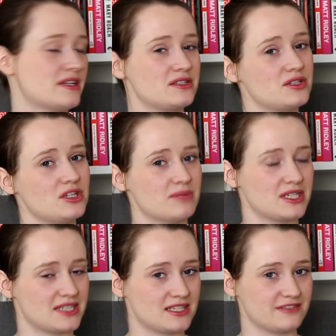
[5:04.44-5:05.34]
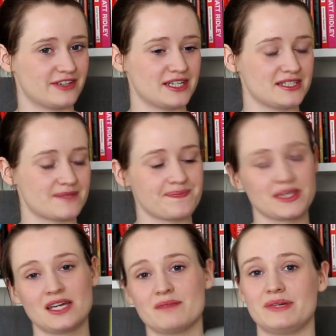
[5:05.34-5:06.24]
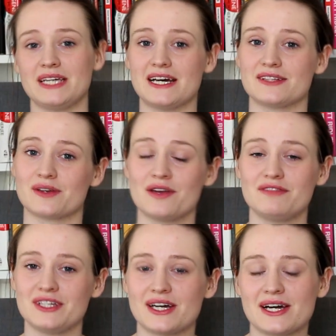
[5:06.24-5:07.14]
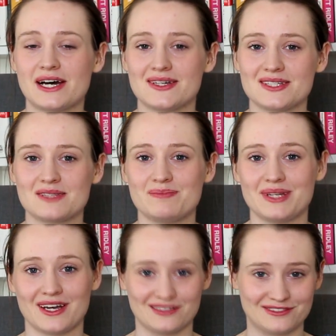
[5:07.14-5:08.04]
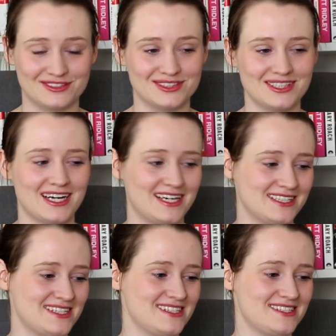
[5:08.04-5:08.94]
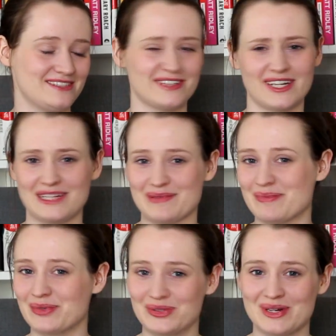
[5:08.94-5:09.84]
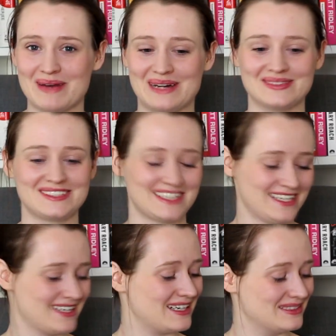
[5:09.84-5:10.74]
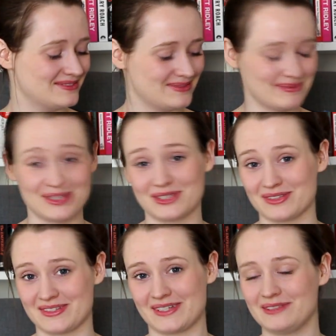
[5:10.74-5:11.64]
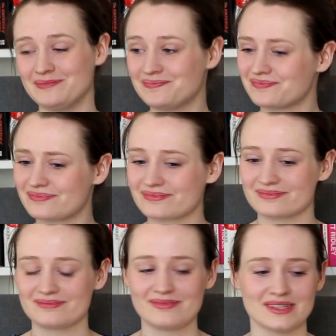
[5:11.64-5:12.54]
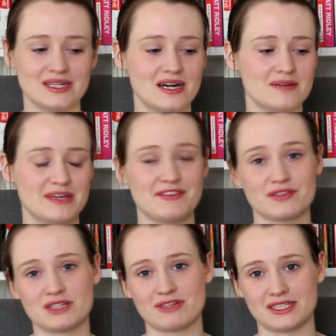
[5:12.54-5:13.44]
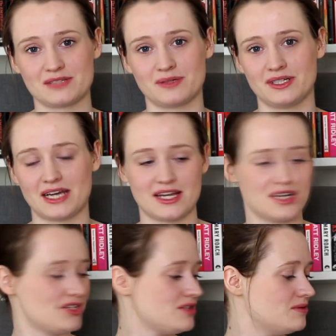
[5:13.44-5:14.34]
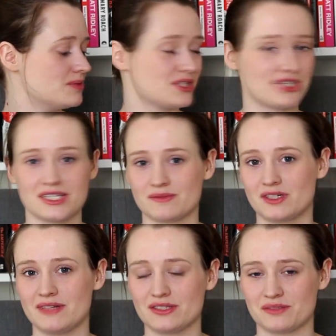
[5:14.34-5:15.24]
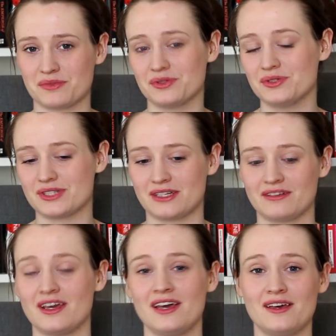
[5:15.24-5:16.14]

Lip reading: know there's too much there to find. But yeah, so hopefully that has been helpful and you've learned a little bit more about motor shoulder signal. If you already read this one and you want to share some comments or some thoughts, then